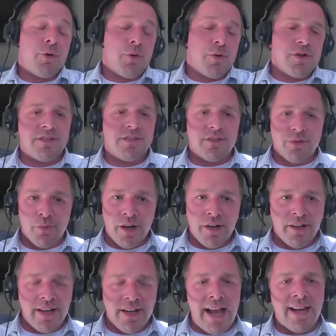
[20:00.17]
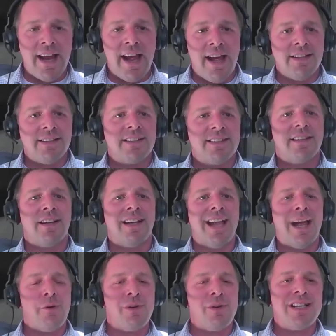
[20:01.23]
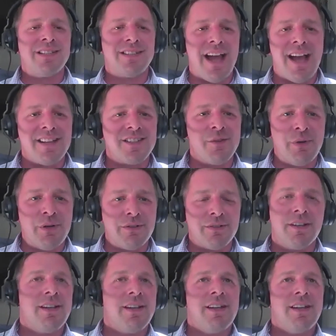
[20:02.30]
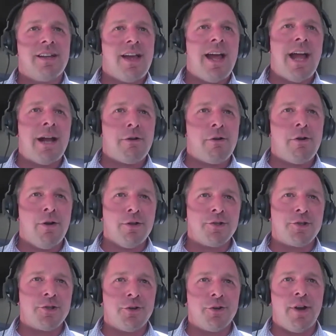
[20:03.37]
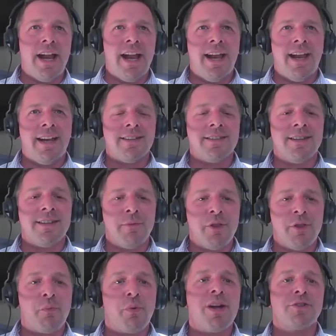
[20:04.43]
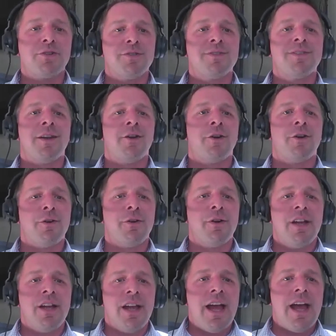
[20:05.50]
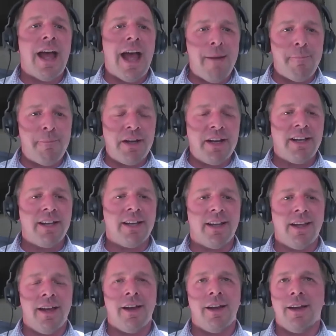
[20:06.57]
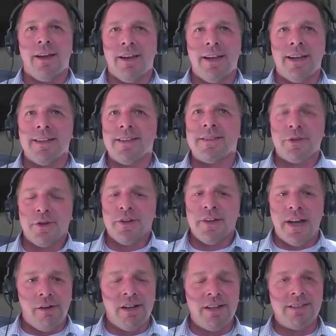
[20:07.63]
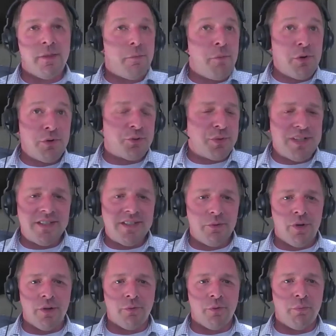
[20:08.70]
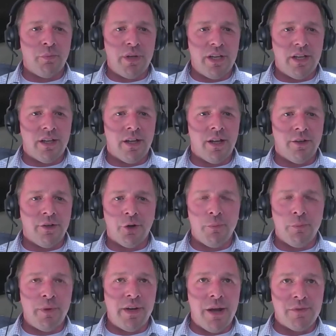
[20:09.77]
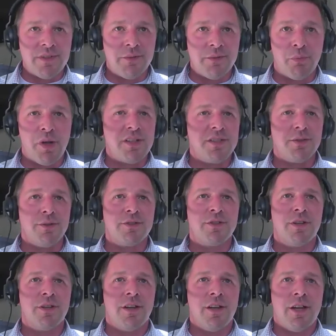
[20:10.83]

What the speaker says: course, wearing an ag hat. I always ask about agriculture and some of the pressures that are happening in certain areas. And the most recent one would be Europe. And I was in Brussels